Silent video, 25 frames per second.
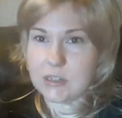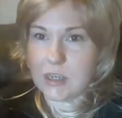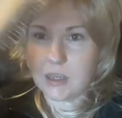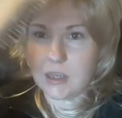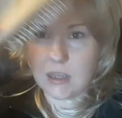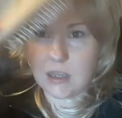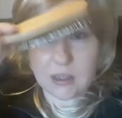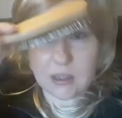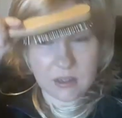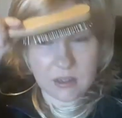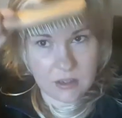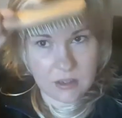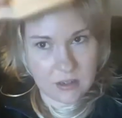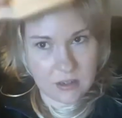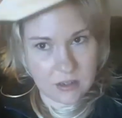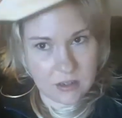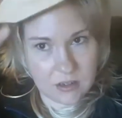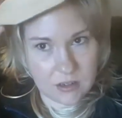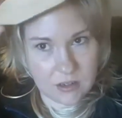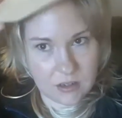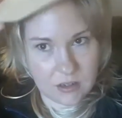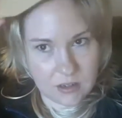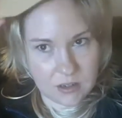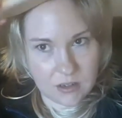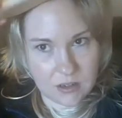a
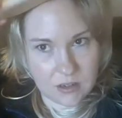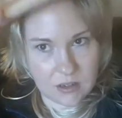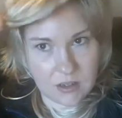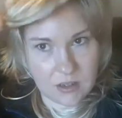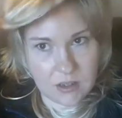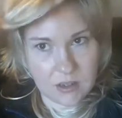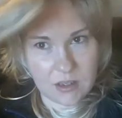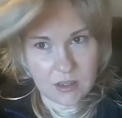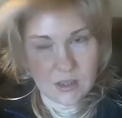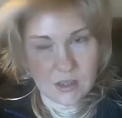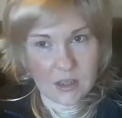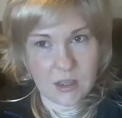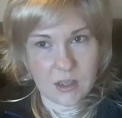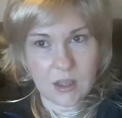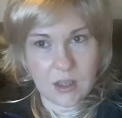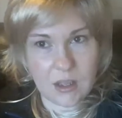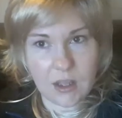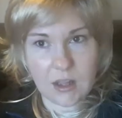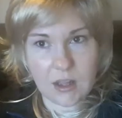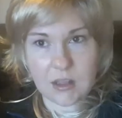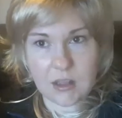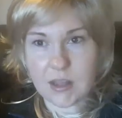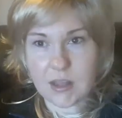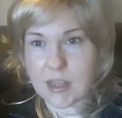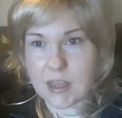
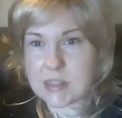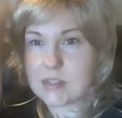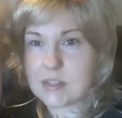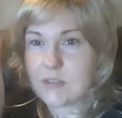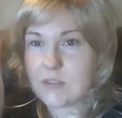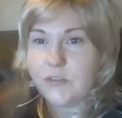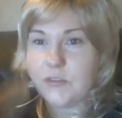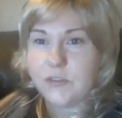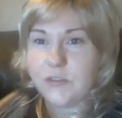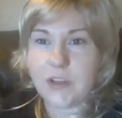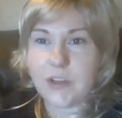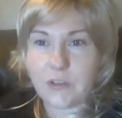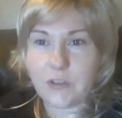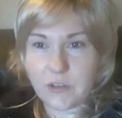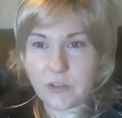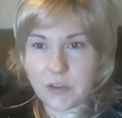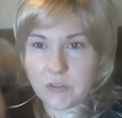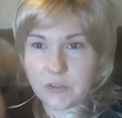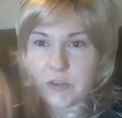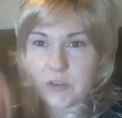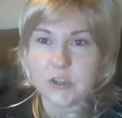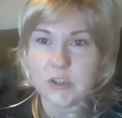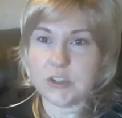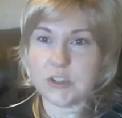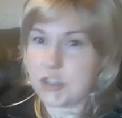less fluffy
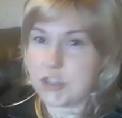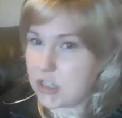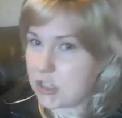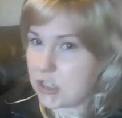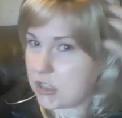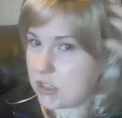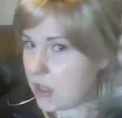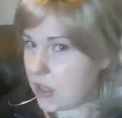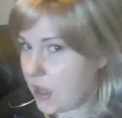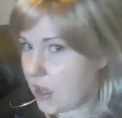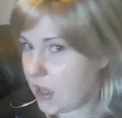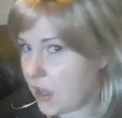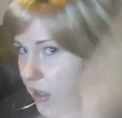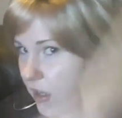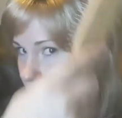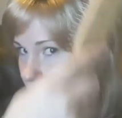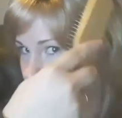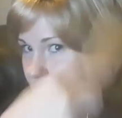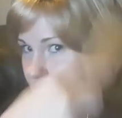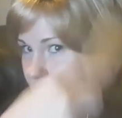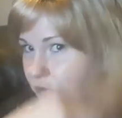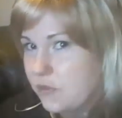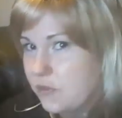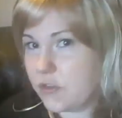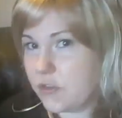version
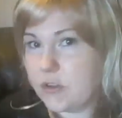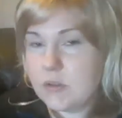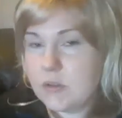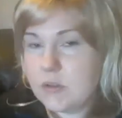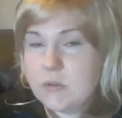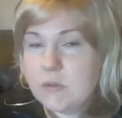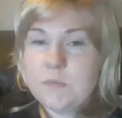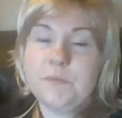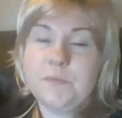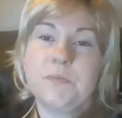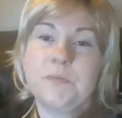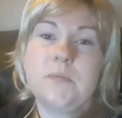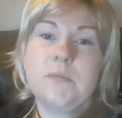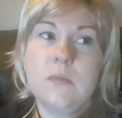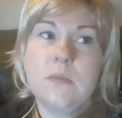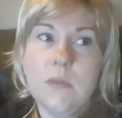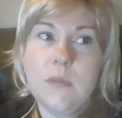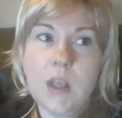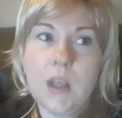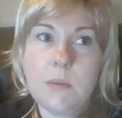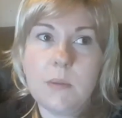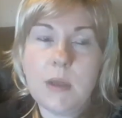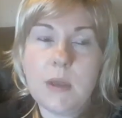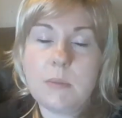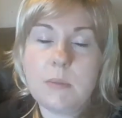of
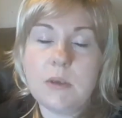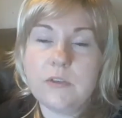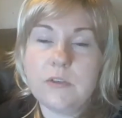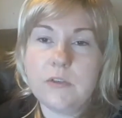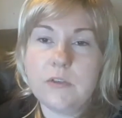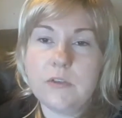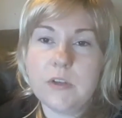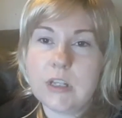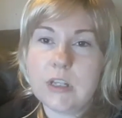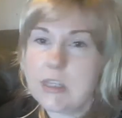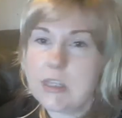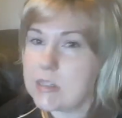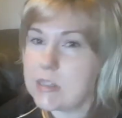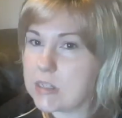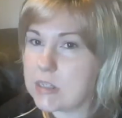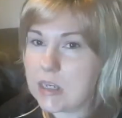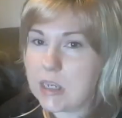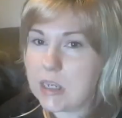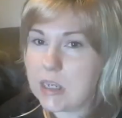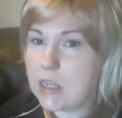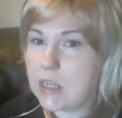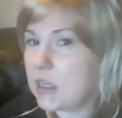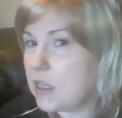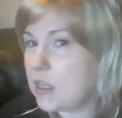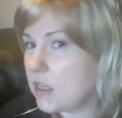maybe
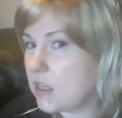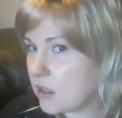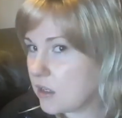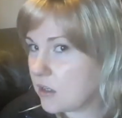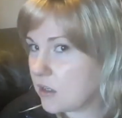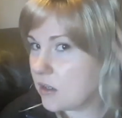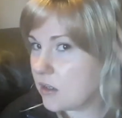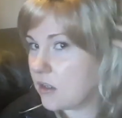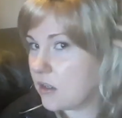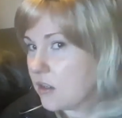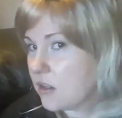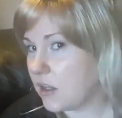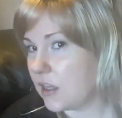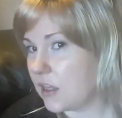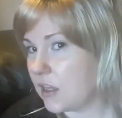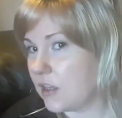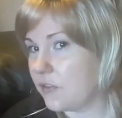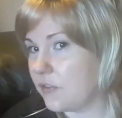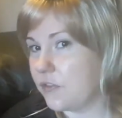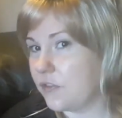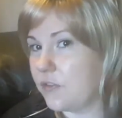Felicity. Like if